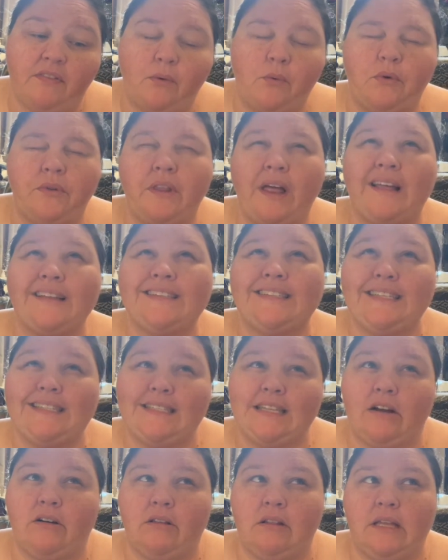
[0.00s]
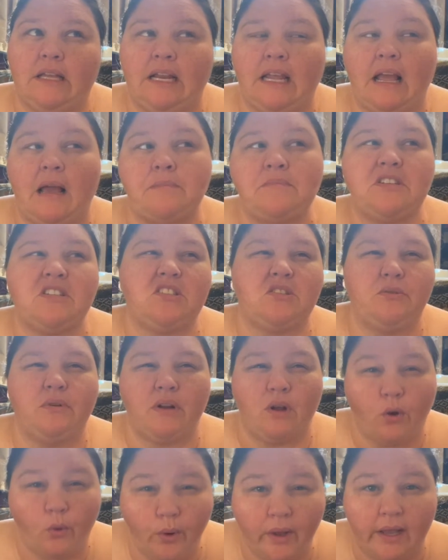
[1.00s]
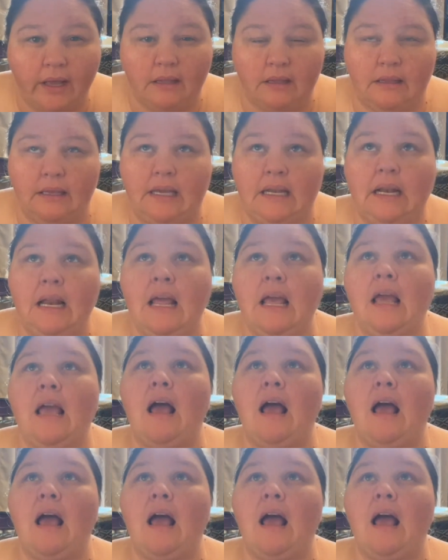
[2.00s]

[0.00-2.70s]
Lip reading: Oh, well, not detail cleaning. I'm just doing a quick clean.